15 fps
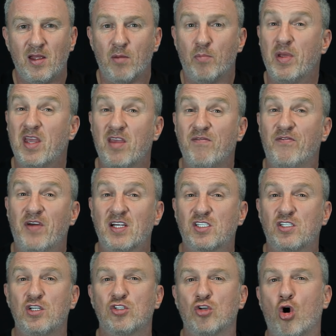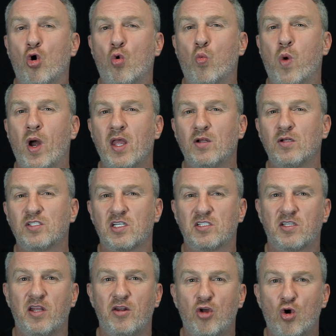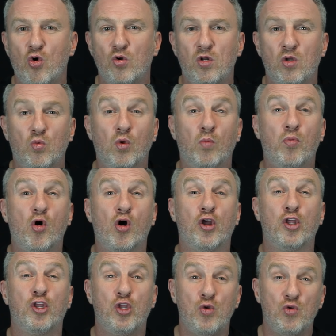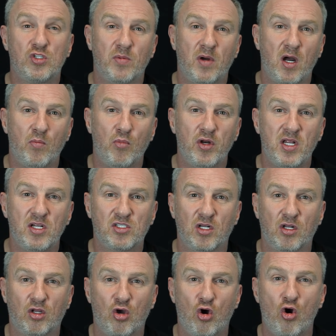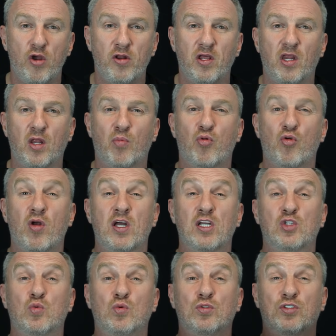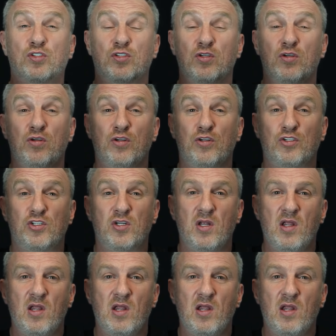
Big investors, or whales as they're known, will put a huge amount of money into the coin and the price will surge.